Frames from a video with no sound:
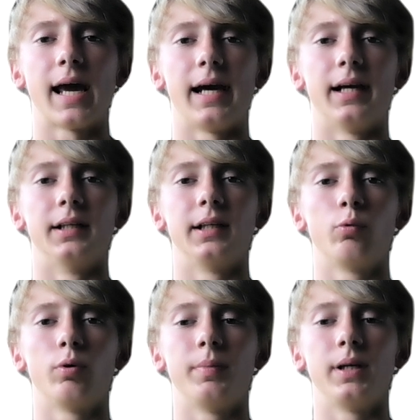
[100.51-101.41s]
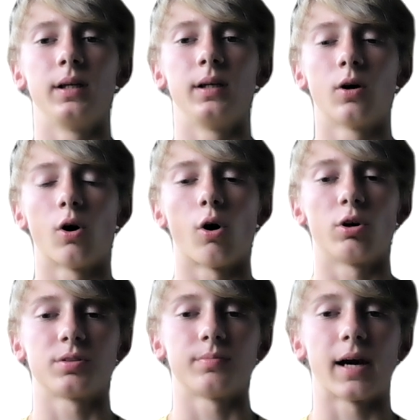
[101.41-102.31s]
and it would be
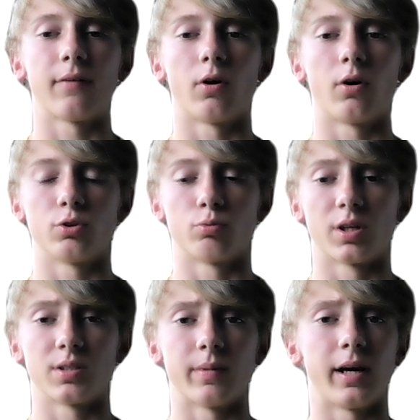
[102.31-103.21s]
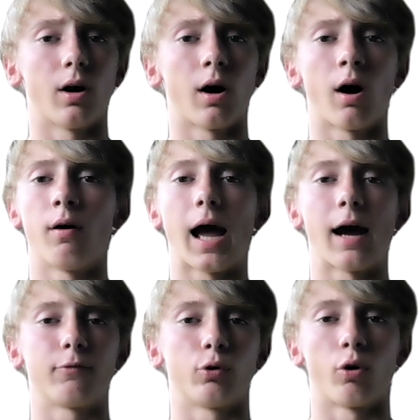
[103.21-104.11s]
awesome to have that on his resume
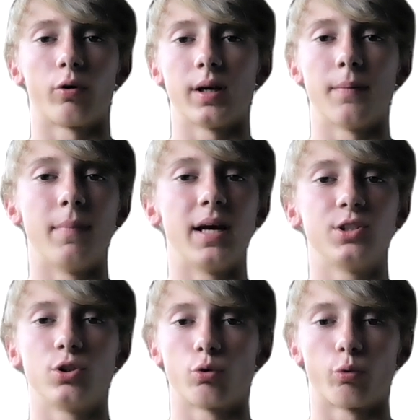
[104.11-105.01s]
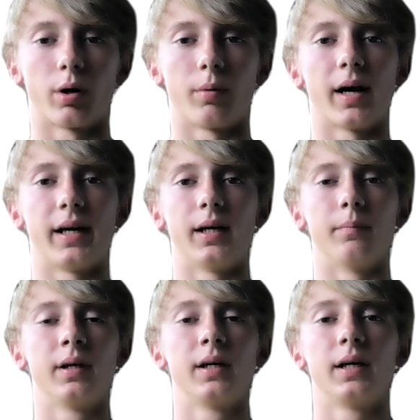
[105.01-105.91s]
after an already amazing career by him.